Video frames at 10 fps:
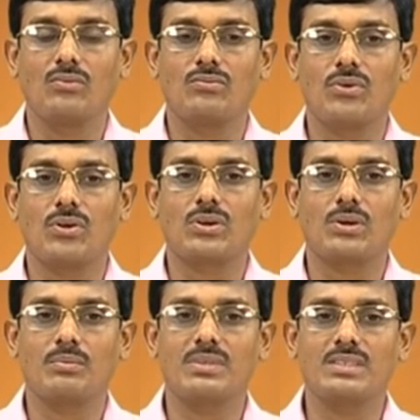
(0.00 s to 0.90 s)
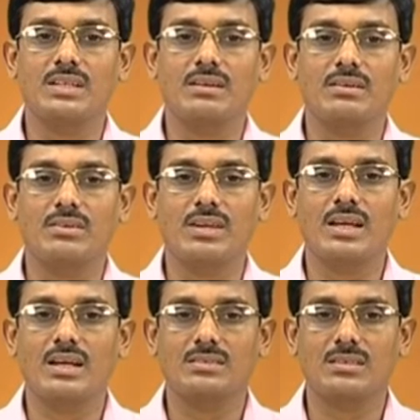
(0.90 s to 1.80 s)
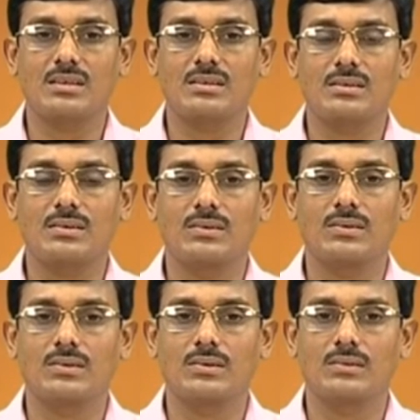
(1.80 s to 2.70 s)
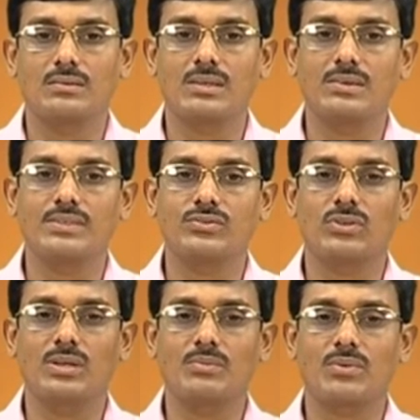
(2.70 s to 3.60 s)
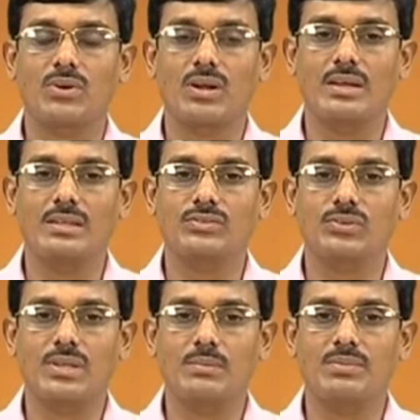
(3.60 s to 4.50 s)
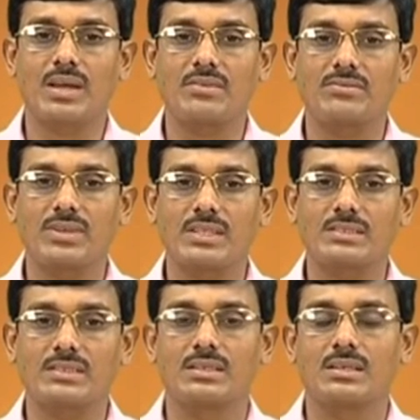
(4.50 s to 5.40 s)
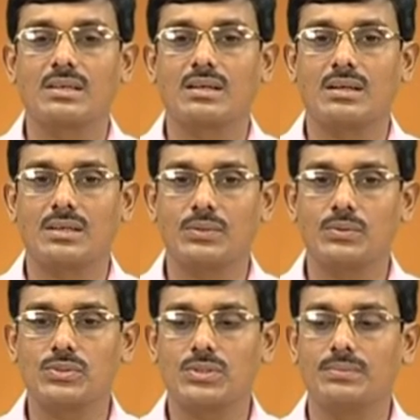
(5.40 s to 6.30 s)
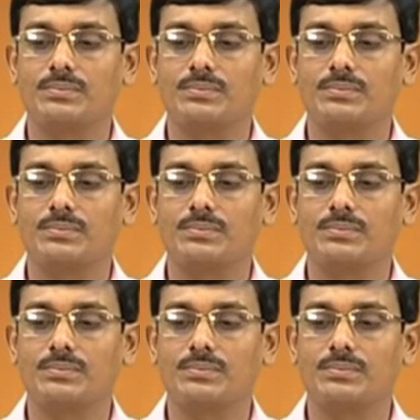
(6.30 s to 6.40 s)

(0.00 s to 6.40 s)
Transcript: For machining grey cast iron, generally sodium chloride and sodium nitrates are used,